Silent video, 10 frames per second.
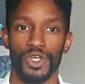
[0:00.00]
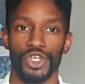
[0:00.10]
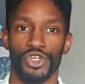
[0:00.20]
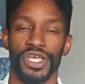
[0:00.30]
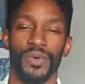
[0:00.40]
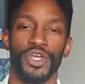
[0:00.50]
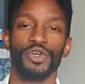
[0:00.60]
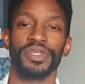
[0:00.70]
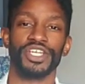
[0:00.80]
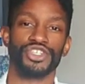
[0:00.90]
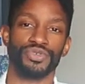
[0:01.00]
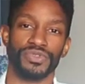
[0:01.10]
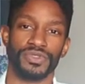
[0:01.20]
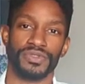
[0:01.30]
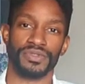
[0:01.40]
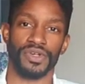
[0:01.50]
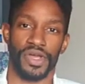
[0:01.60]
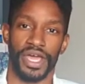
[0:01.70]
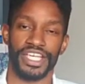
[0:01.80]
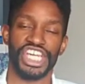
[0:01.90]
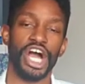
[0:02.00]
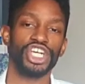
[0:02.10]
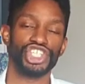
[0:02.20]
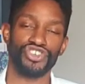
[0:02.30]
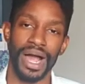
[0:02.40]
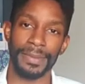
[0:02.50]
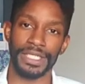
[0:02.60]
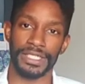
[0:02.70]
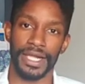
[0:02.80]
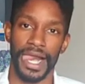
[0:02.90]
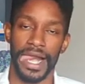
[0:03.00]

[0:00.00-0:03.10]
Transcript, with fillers: you're dealing with human issues, okay? Childhood trauma,